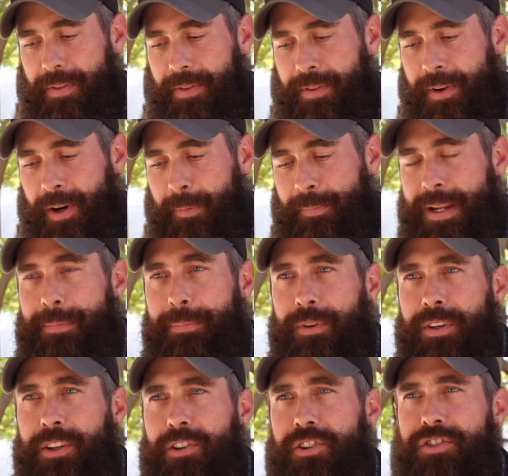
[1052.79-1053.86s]
there are people
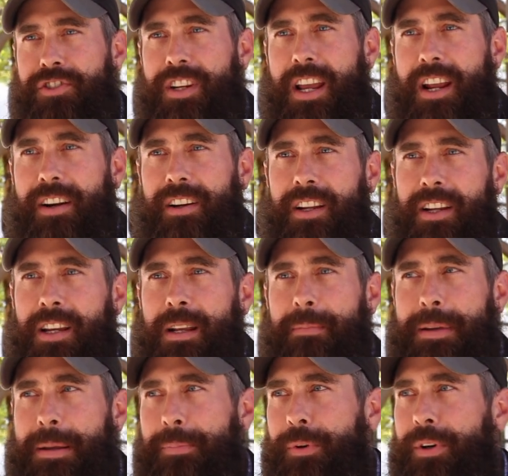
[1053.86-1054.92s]
in Christianity and
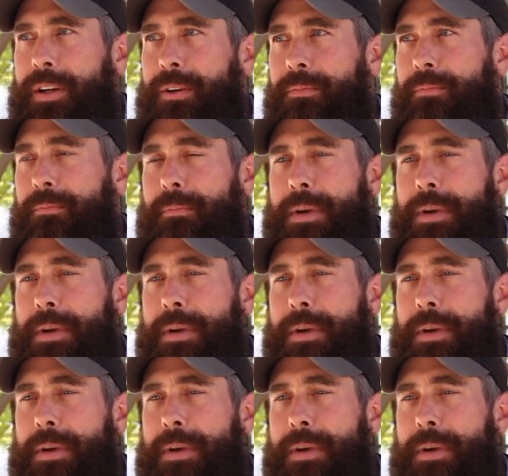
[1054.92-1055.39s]
people in